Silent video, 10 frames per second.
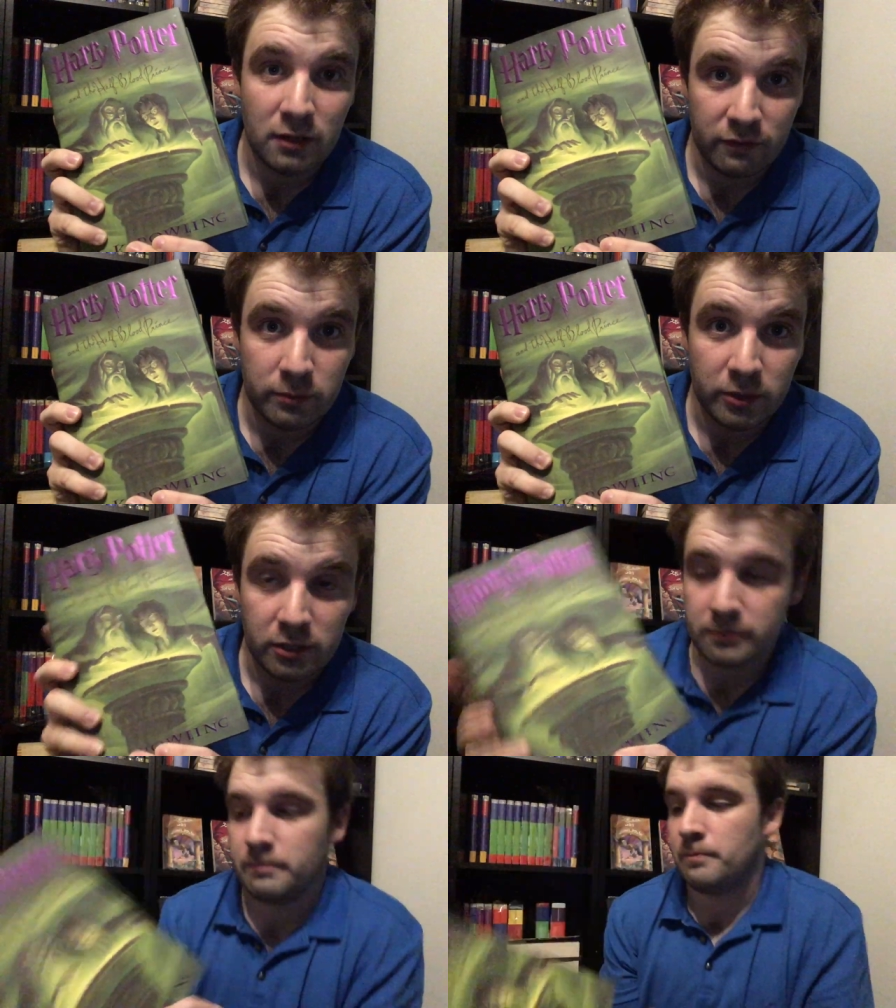of the
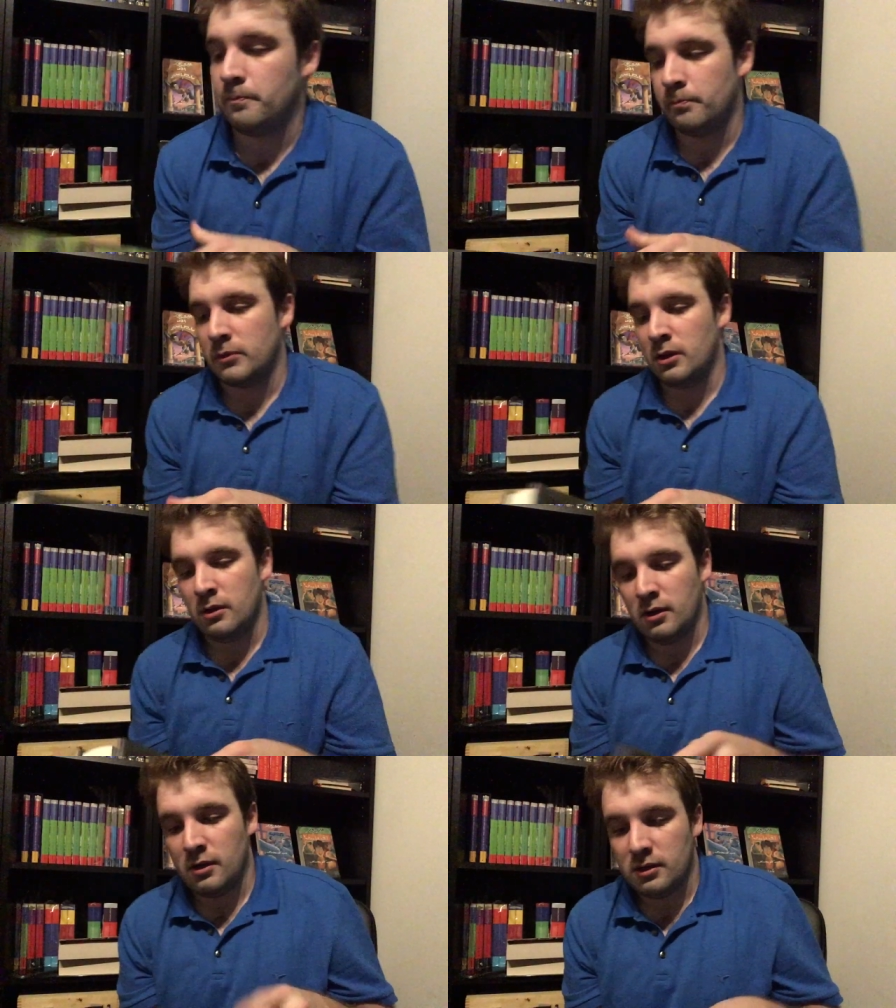book.
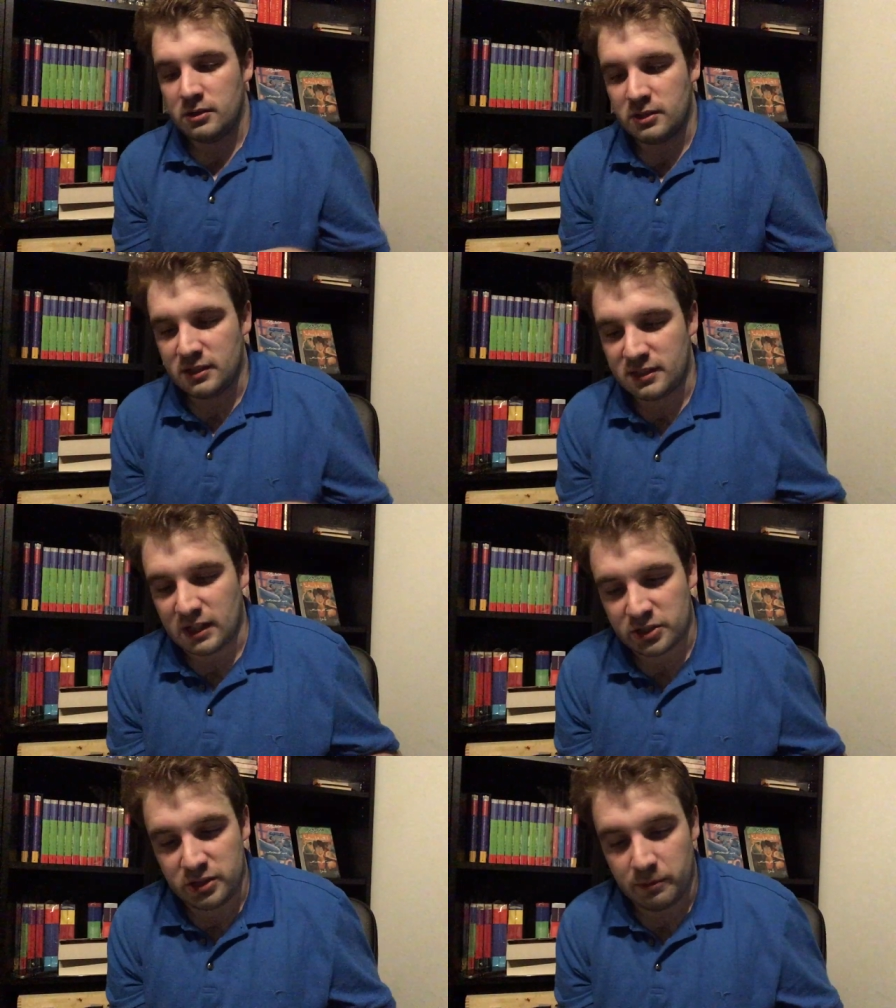So this is
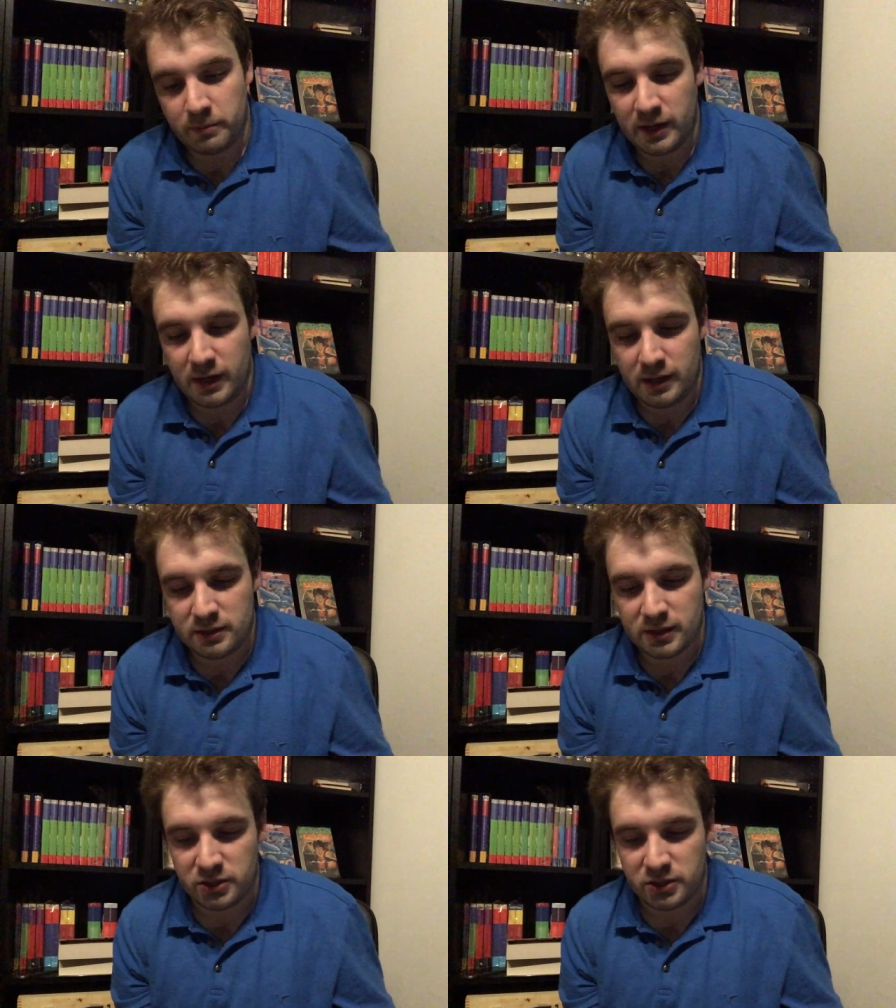actually on page,